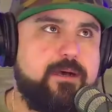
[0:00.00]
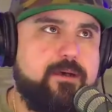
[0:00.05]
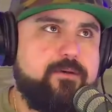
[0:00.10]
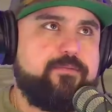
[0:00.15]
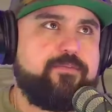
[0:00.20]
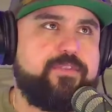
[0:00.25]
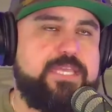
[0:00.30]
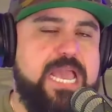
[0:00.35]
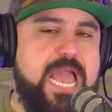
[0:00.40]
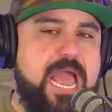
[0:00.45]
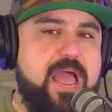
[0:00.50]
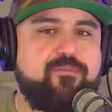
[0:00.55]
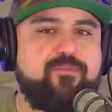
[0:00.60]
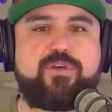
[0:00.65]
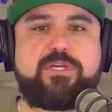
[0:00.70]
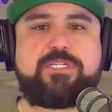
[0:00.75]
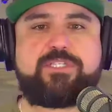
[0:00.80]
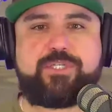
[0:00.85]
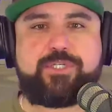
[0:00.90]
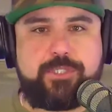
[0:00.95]
the
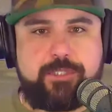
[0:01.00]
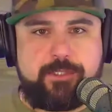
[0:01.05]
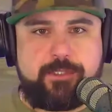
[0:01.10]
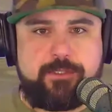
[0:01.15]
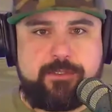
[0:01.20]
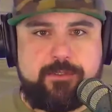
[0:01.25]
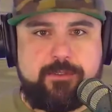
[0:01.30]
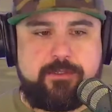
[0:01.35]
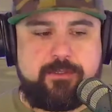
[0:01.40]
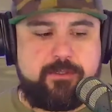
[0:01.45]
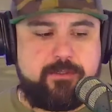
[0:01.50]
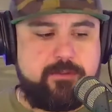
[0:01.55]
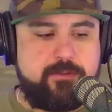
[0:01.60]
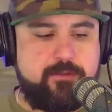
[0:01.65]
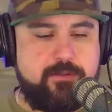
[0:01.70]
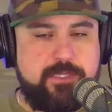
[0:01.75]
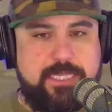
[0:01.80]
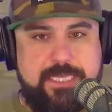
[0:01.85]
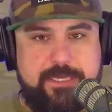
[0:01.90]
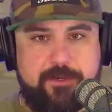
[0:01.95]
average
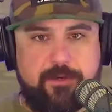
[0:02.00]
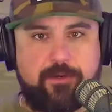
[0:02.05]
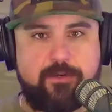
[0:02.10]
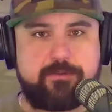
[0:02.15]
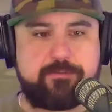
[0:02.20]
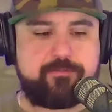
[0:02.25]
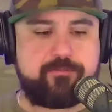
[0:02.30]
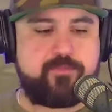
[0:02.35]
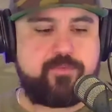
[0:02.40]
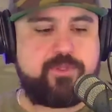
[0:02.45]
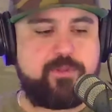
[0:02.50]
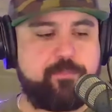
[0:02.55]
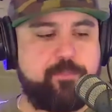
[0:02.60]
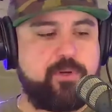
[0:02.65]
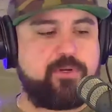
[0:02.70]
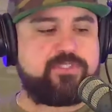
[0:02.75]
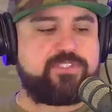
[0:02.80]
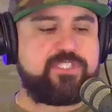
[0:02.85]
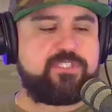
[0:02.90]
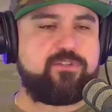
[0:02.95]
leader, the
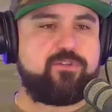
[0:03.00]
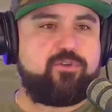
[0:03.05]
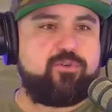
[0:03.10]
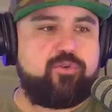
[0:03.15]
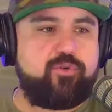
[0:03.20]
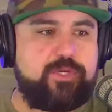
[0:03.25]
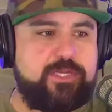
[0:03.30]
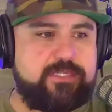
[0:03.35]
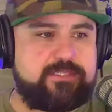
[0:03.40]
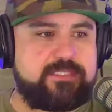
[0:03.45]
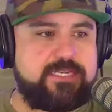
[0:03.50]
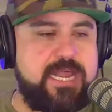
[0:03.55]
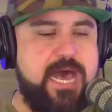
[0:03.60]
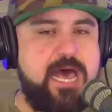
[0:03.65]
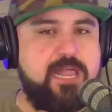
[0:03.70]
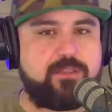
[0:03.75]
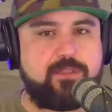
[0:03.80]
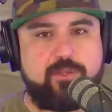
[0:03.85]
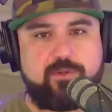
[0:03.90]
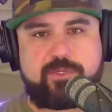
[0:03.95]
person who is
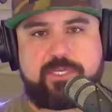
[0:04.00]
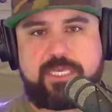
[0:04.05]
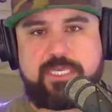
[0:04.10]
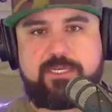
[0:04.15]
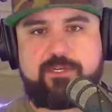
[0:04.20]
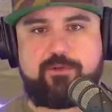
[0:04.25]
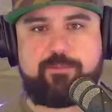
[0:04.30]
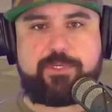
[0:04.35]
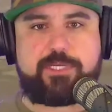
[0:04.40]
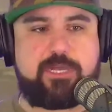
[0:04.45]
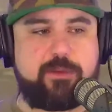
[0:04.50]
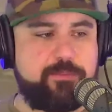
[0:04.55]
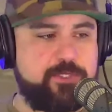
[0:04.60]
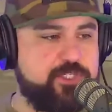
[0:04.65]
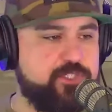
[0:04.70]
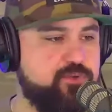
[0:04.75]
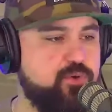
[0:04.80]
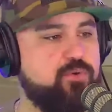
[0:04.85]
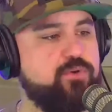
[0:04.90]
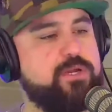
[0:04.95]
not looking to become
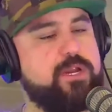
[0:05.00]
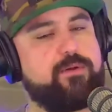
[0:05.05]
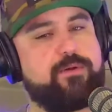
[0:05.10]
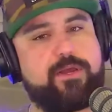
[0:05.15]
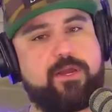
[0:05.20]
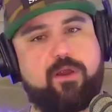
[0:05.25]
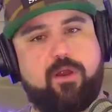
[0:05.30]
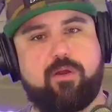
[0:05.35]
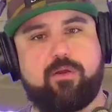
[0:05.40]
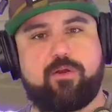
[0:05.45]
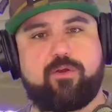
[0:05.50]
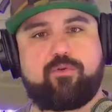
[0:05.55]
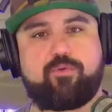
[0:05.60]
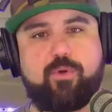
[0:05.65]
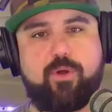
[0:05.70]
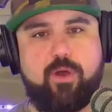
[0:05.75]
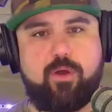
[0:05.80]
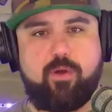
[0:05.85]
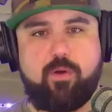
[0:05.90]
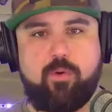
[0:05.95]
extraordinary or
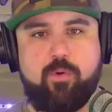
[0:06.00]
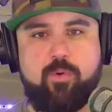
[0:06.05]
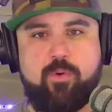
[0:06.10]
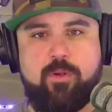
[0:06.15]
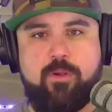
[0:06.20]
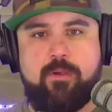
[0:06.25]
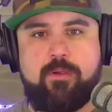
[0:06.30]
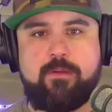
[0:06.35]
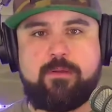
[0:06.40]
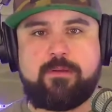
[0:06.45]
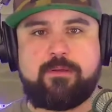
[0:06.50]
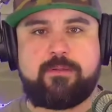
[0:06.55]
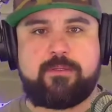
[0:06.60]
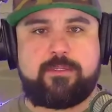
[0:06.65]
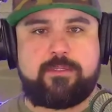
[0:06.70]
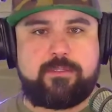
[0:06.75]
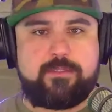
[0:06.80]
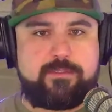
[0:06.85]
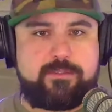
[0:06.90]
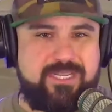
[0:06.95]
grow,
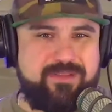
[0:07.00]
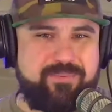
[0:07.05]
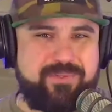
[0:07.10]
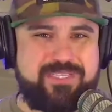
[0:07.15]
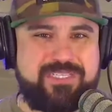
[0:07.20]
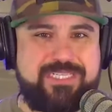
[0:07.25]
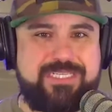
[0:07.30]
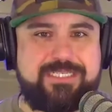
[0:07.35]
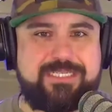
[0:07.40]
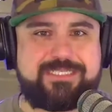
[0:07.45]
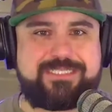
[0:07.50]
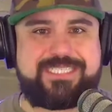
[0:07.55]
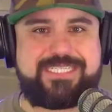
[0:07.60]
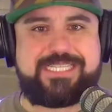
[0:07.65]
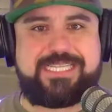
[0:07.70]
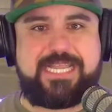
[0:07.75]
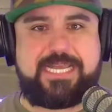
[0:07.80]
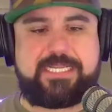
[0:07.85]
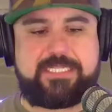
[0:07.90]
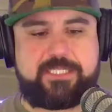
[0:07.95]
typically doesn't
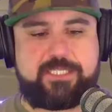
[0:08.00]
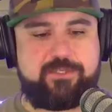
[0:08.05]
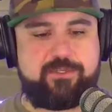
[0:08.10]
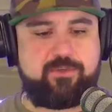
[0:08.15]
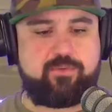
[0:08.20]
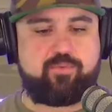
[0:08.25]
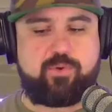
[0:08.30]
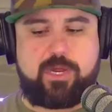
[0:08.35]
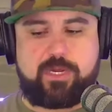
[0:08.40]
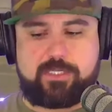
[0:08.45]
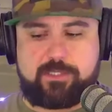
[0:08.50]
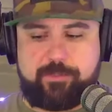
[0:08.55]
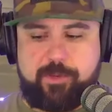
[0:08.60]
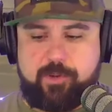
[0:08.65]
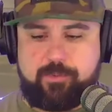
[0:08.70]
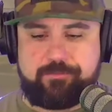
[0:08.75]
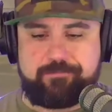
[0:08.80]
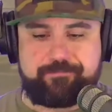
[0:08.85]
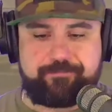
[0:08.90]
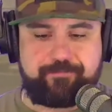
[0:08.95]
like to rock the
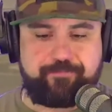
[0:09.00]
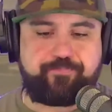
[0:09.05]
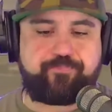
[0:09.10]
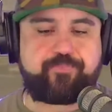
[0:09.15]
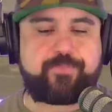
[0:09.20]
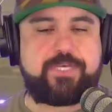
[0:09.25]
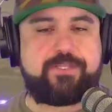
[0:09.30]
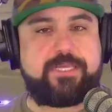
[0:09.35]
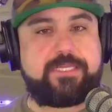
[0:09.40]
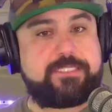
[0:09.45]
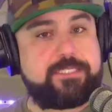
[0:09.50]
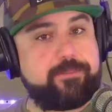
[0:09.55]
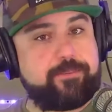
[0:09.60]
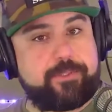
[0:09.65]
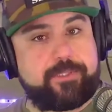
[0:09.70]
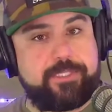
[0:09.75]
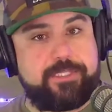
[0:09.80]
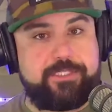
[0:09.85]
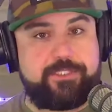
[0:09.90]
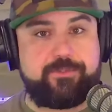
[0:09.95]
boat. They
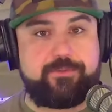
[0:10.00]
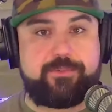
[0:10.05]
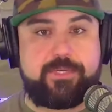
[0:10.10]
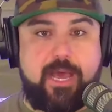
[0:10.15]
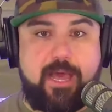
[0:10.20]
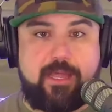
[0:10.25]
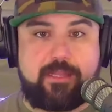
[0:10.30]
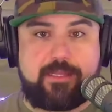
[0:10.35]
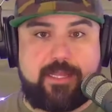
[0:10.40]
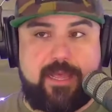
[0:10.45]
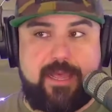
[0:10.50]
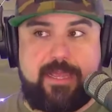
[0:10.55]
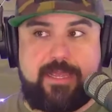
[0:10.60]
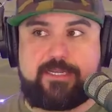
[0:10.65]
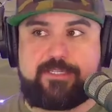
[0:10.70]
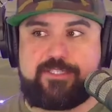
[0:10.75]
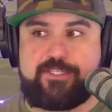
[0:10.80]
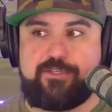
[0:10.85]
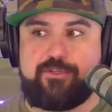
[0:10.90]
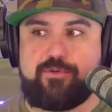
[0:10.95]
typically do not
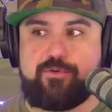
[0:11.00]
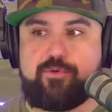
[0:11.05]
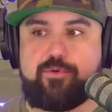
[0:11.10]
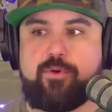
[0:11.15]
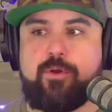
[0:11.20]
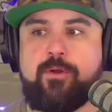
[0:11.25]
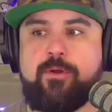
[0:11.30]
like to